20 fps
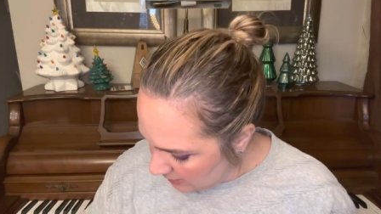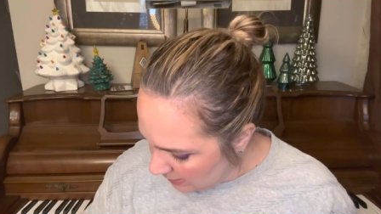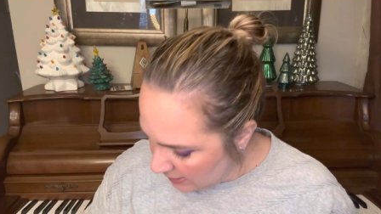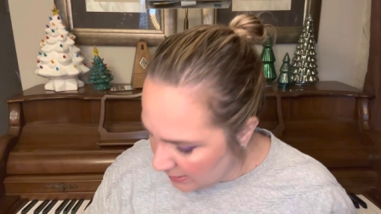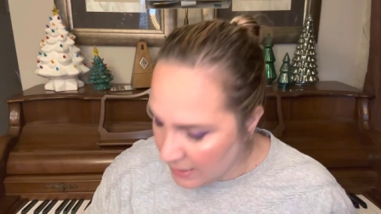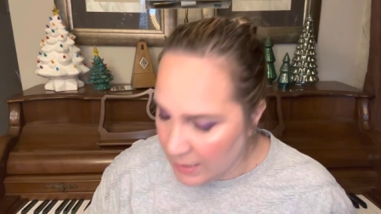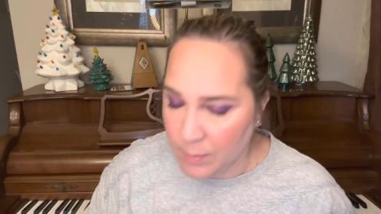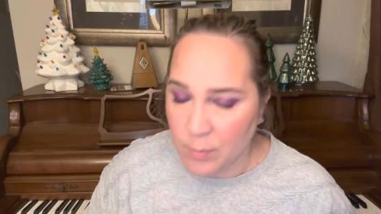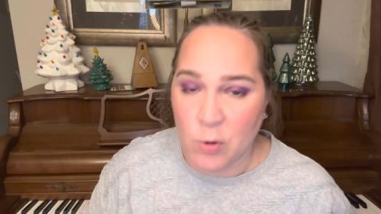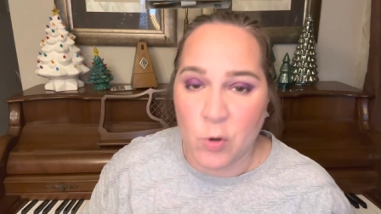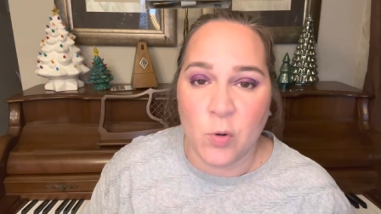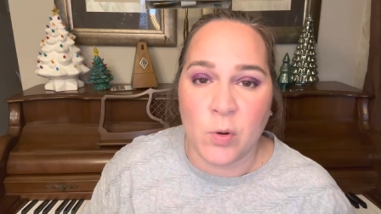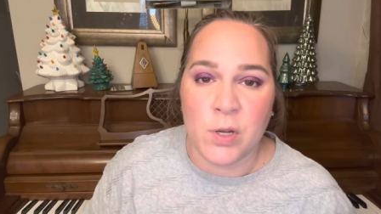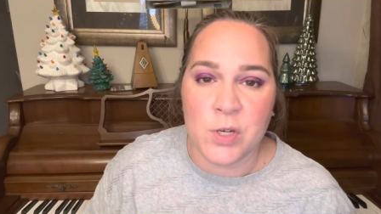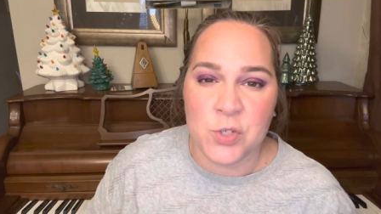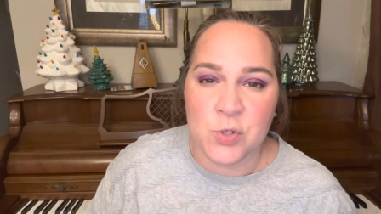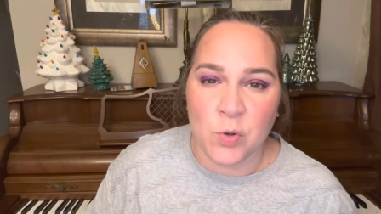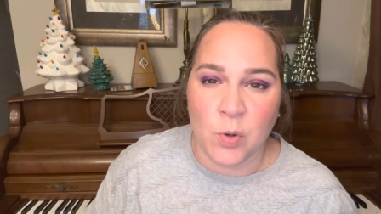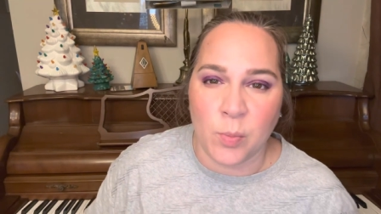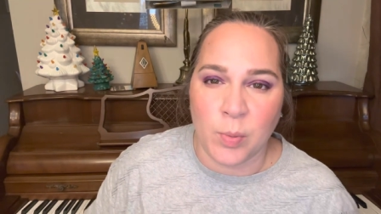and I'm
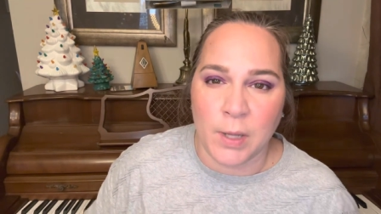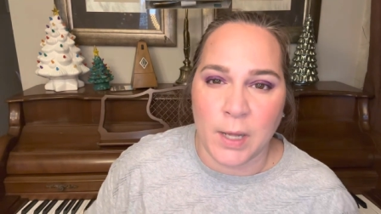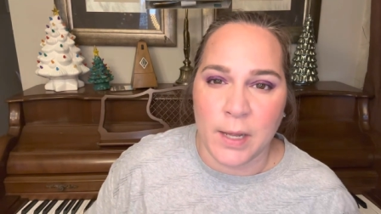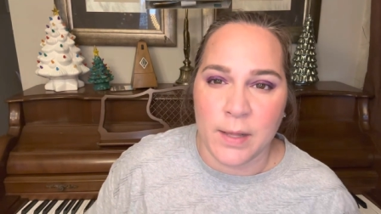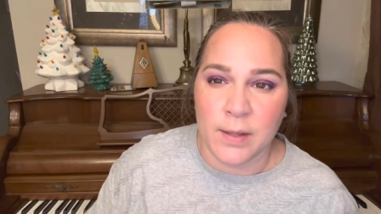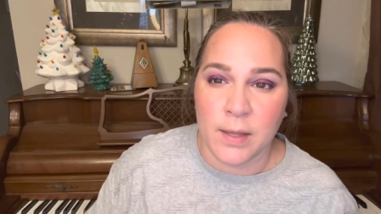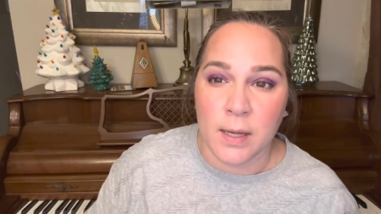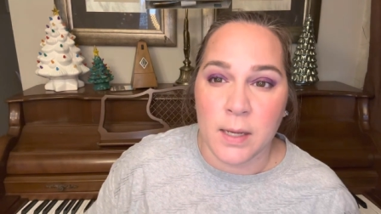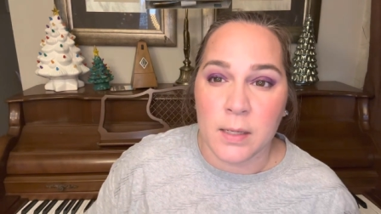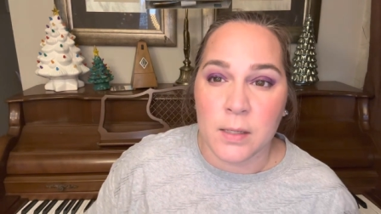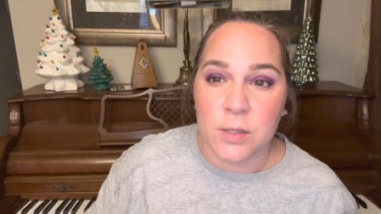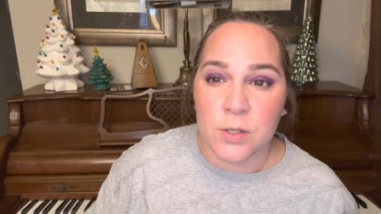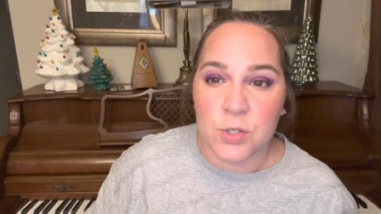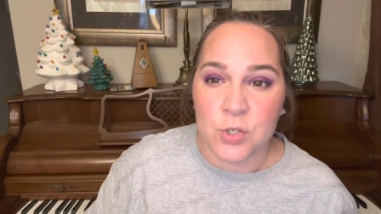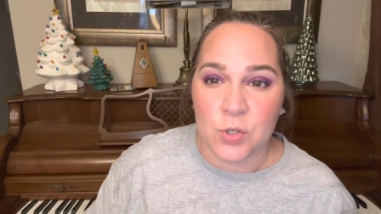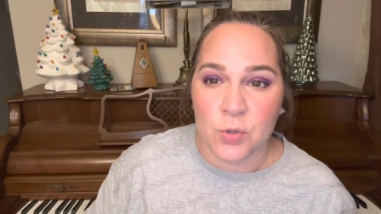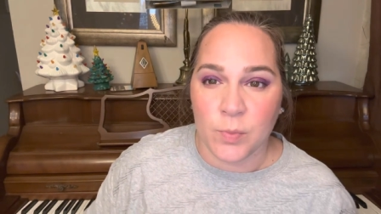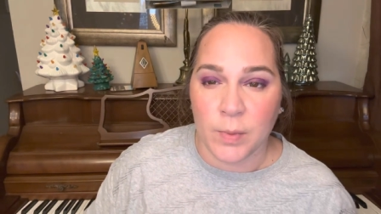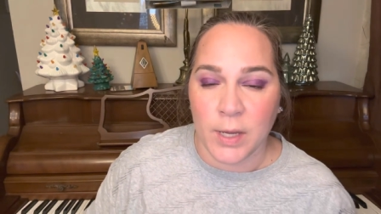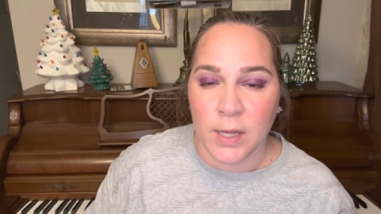going to apply that
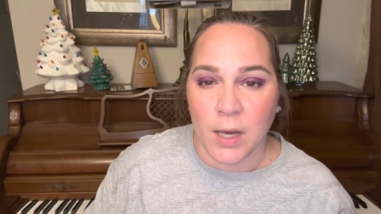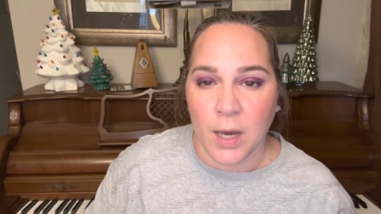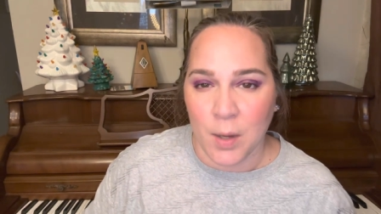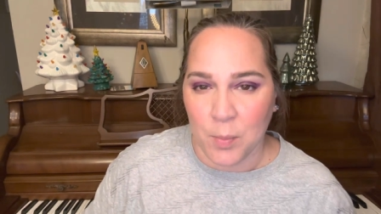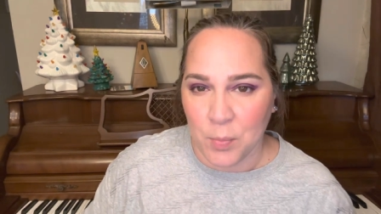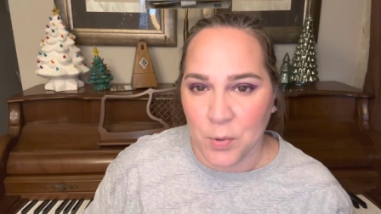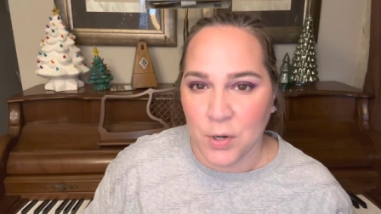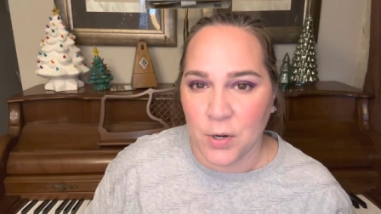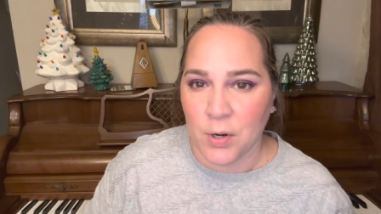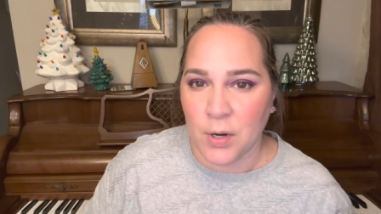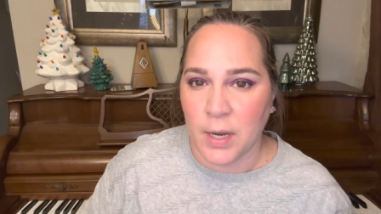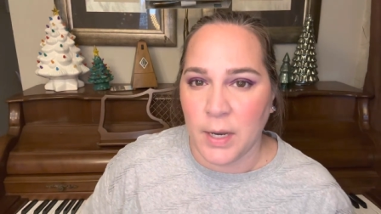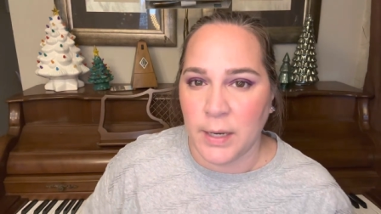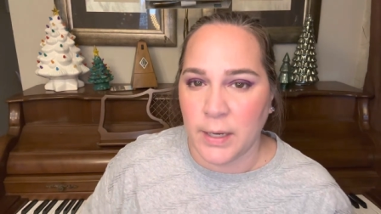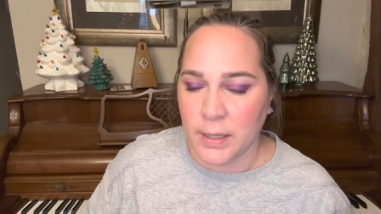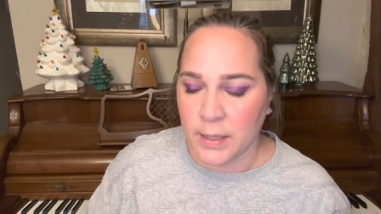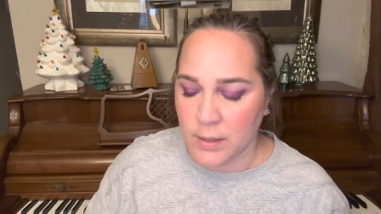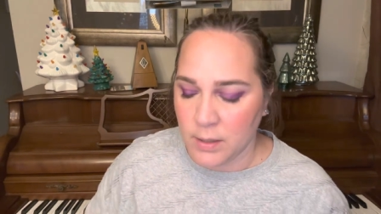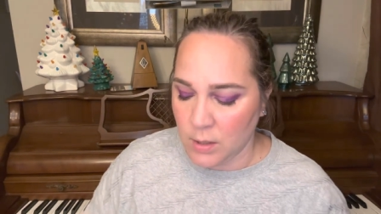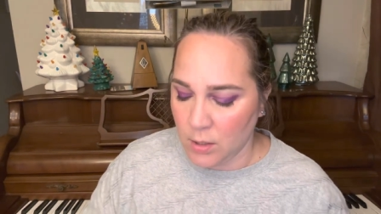to my upper
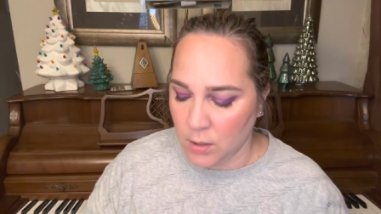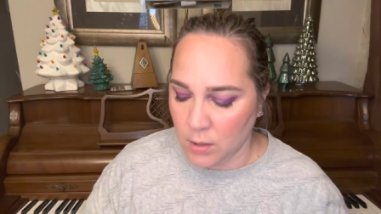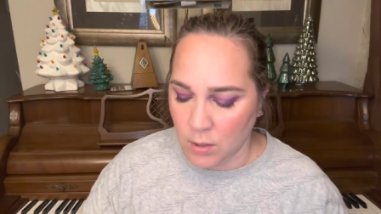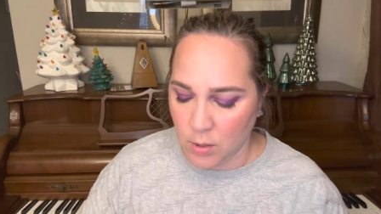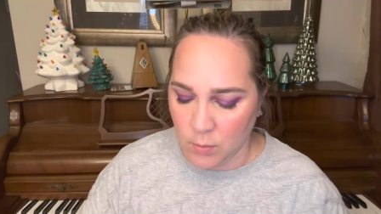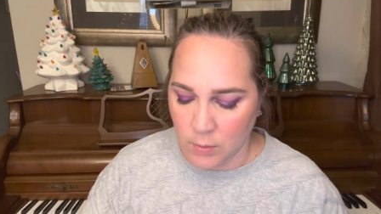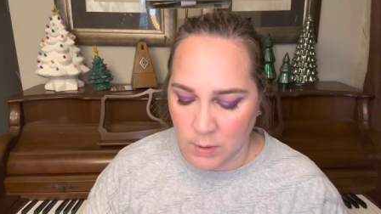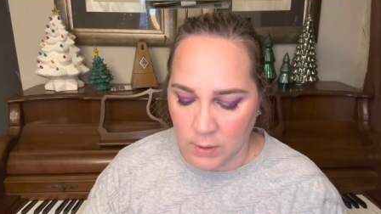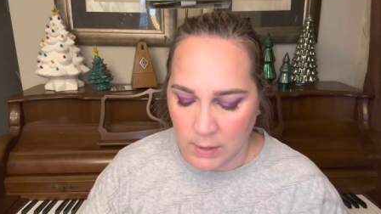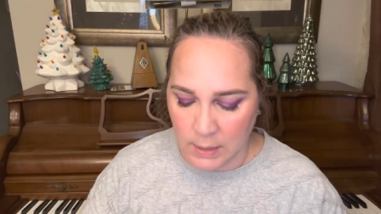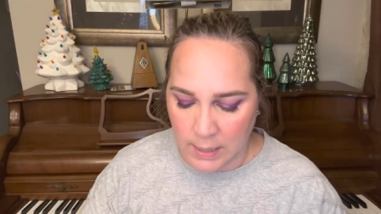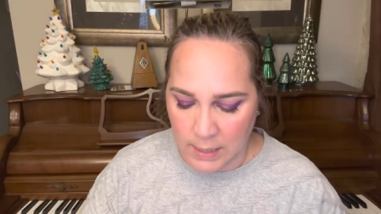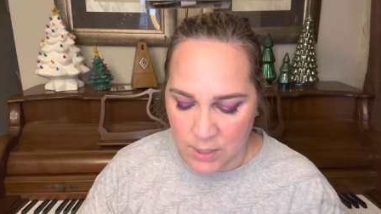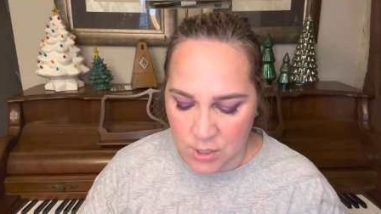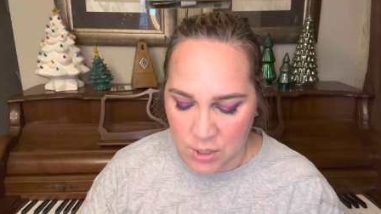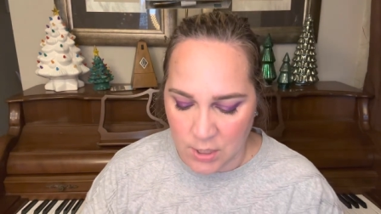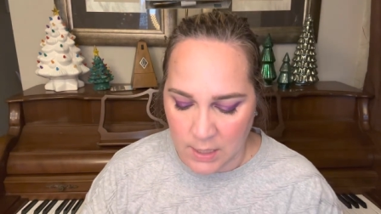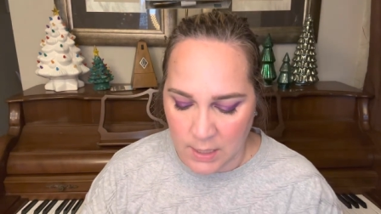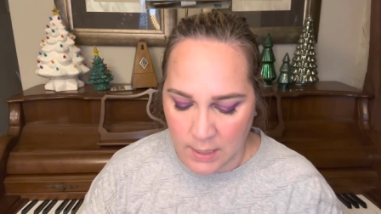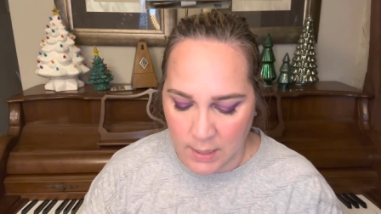and lower
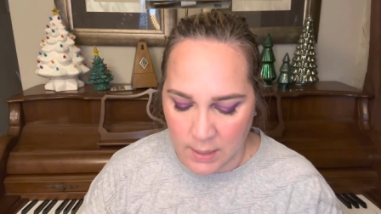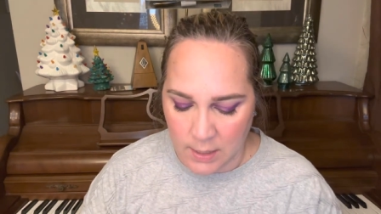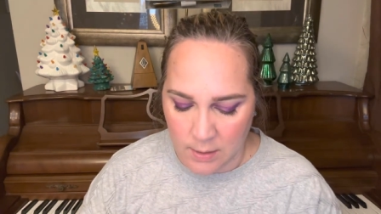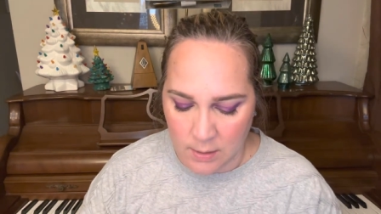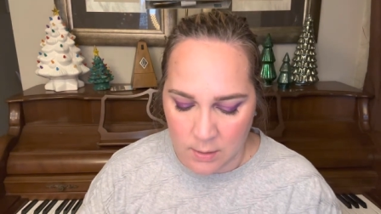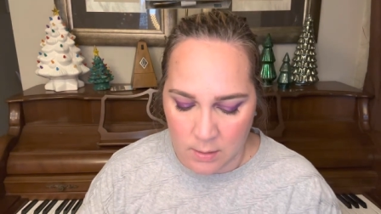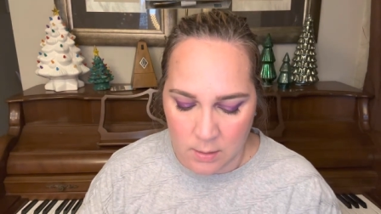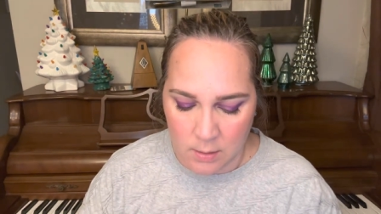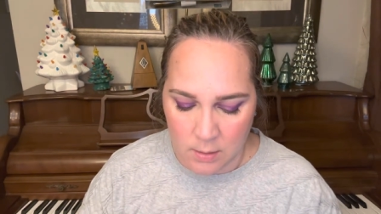lash line.